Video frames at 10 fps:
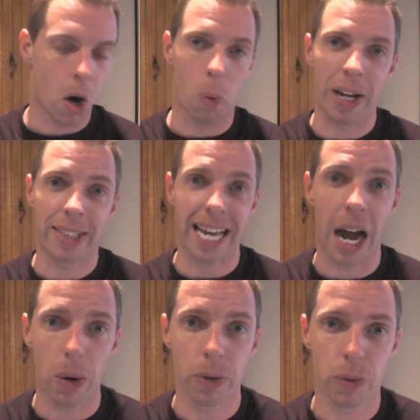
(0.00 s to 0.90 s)
weeks
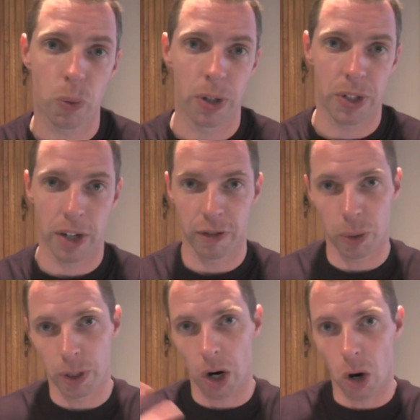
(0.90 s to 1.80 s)
out. From instead of
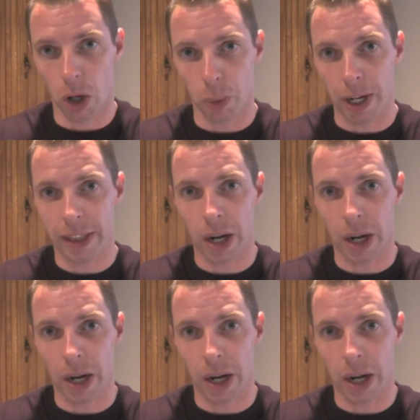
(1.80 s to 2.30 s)
doing a hard week